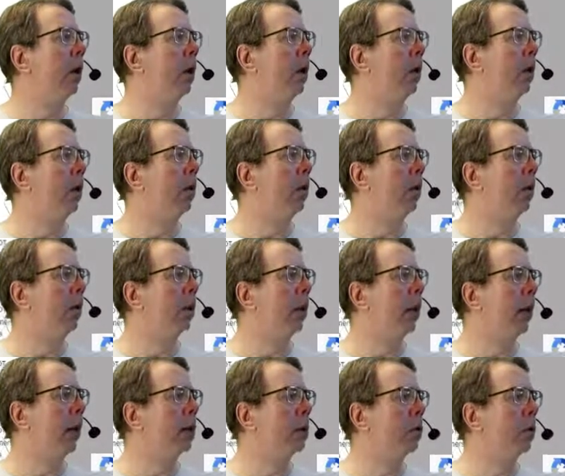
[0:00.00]
but the
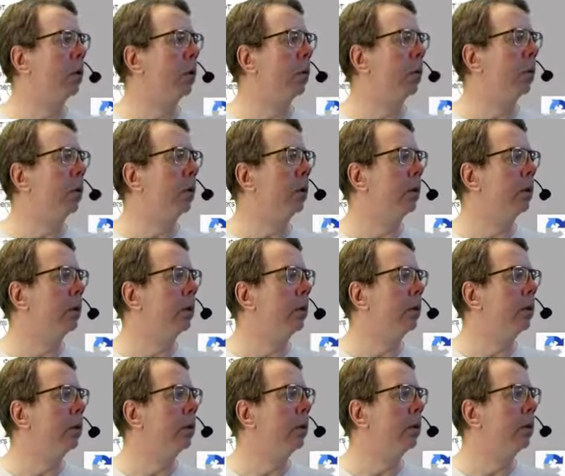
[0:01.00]
last one
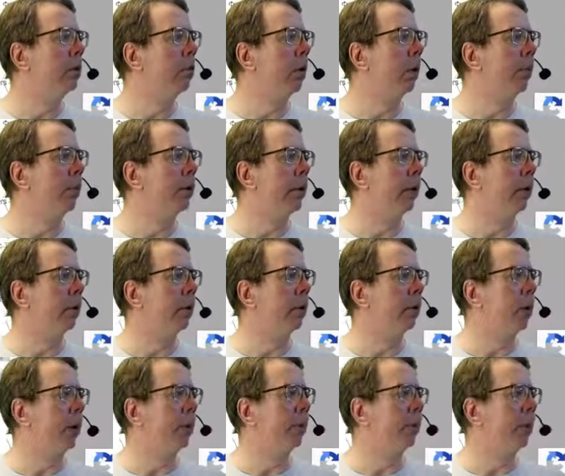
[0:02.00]
was Drum Sander.
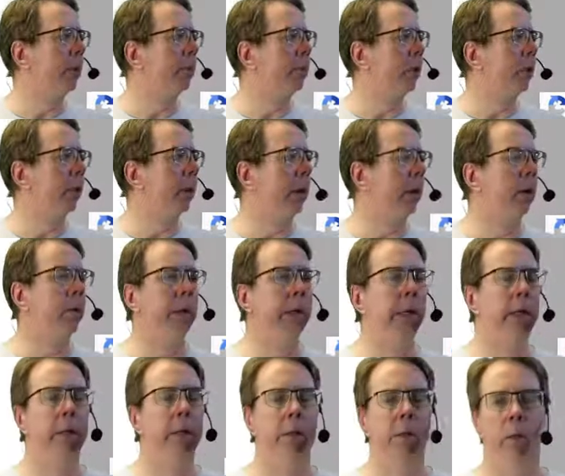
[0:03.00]
So I haven't uploaded that one
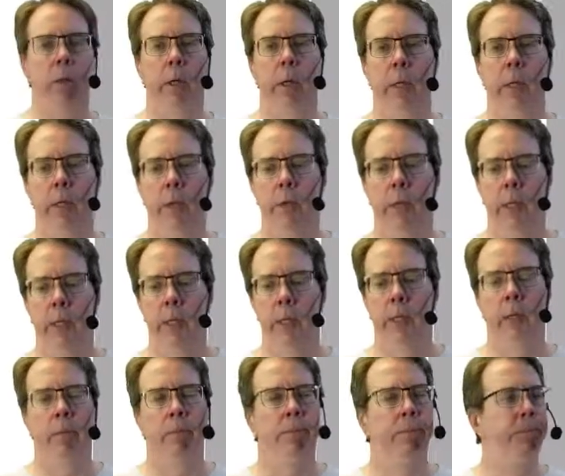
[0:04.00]
yet. So I got to do that
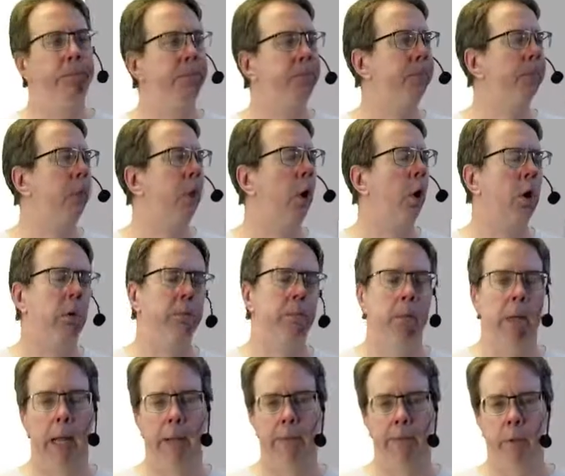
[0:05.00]
now or
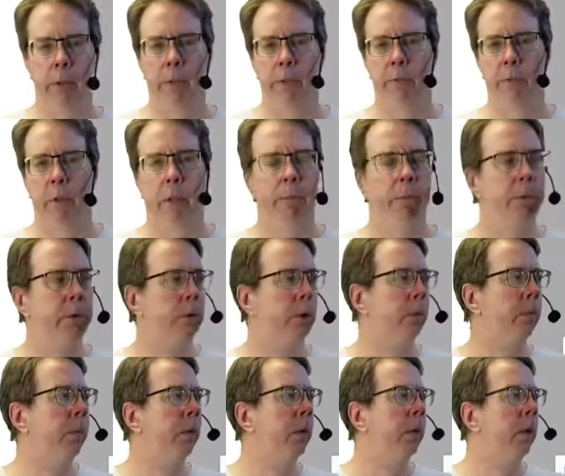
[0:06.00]
after the stream.
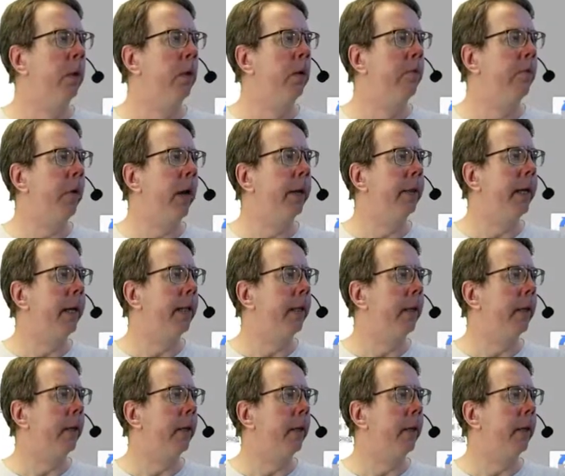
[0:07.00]
So find that